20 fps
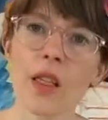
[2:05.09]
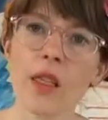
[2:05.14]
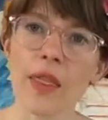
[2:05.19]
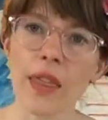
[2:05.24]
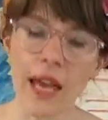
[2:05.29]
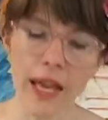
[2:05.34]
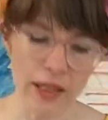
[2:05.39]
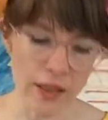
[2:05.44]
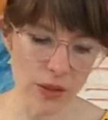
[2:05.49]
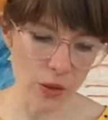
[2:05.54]

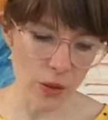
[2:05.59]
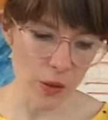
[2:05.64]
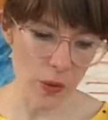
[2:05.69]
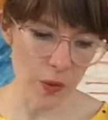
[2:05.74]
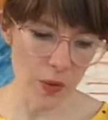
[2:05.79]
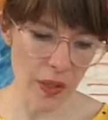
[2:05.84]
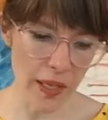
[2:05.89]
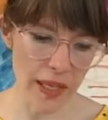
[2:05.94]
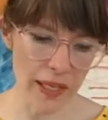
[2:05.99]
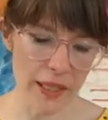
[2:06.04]
that
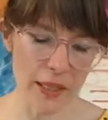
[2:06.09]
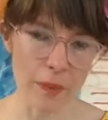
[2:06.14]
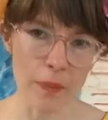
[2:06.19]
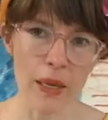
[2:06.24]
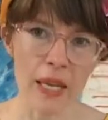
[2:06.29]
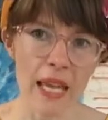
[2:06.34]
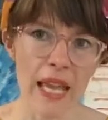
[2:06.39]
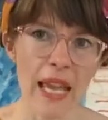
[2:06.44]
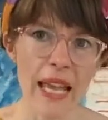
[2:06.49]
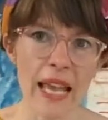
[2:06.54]
useful item
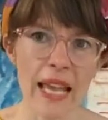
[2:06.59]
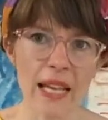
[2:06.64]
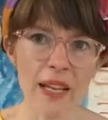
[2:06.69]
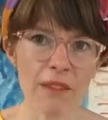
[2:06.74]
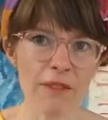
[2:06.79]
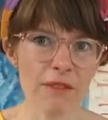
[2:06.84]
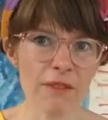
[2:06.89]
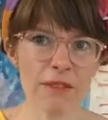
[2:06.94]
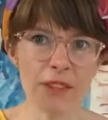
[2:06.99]
in a